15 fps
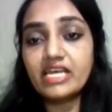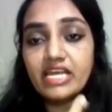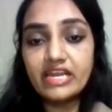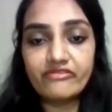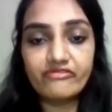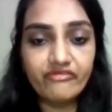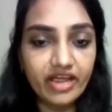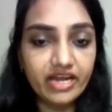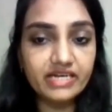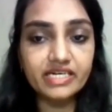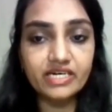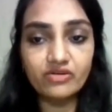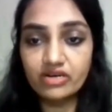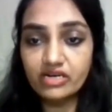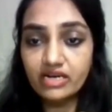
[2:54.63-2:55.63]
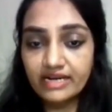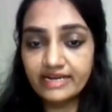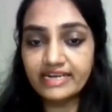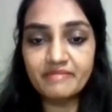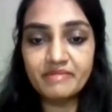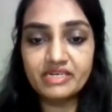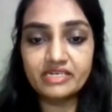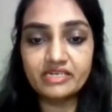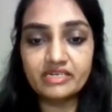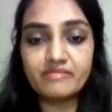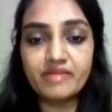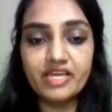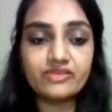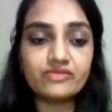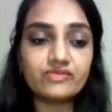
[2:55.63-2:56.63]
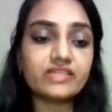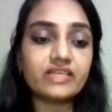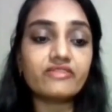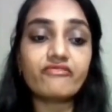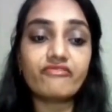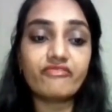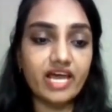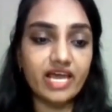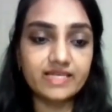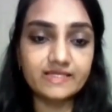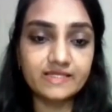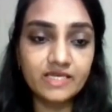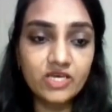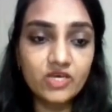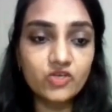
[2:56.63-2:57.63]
infected or contaminated by using flies.